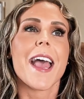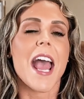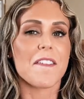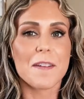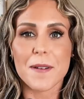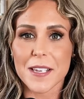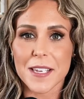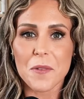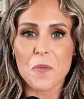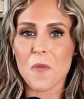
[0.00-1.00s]

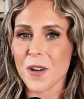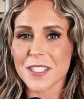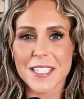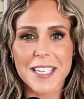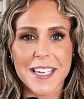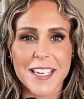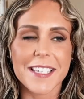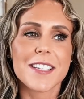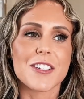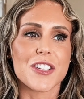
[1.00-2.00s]
everybody wants to
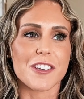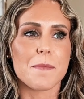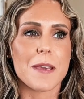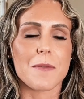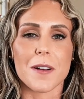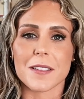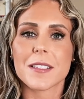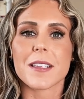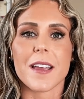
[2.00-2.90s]
take G L P ones.